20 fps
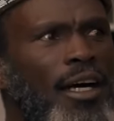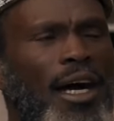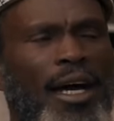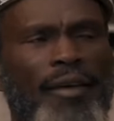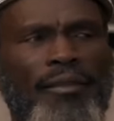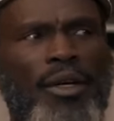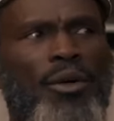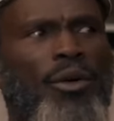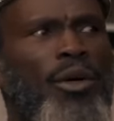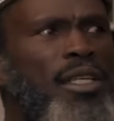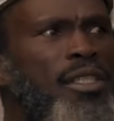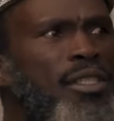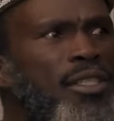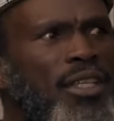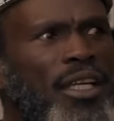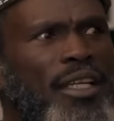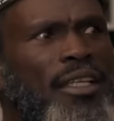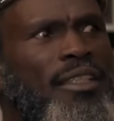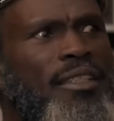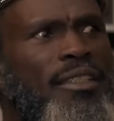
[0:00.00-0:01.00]
I have a
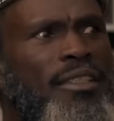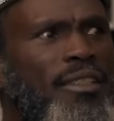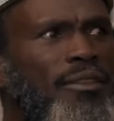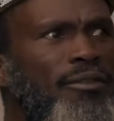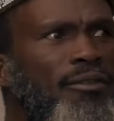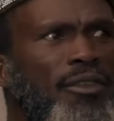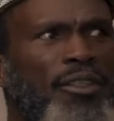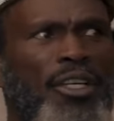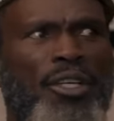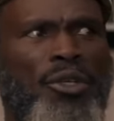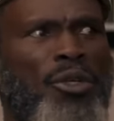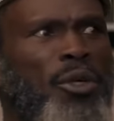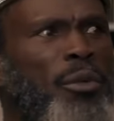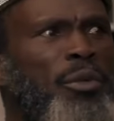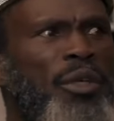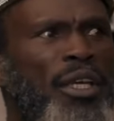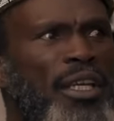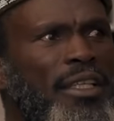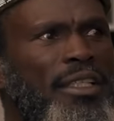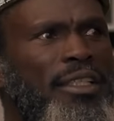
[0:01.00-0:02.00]
question for the
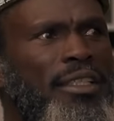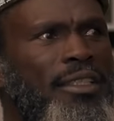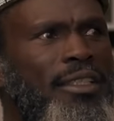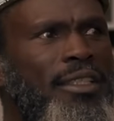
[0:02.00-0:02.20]
European.